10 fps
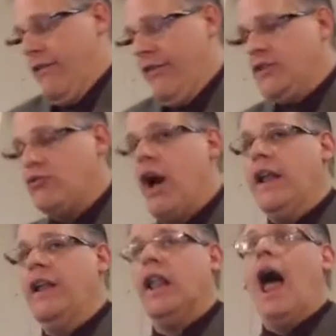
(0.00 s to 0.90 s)
that fits
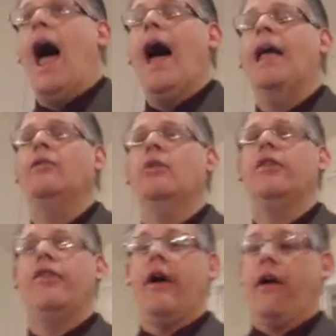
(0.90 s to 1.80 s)
right in line
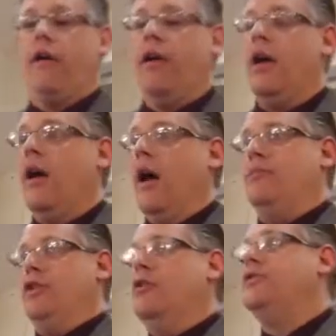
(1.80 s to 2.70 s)
with their
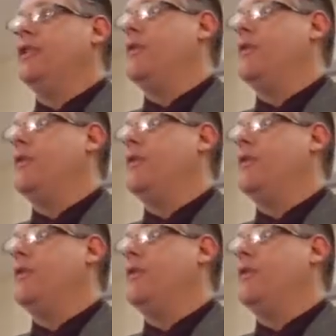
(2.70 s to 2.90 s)
abuse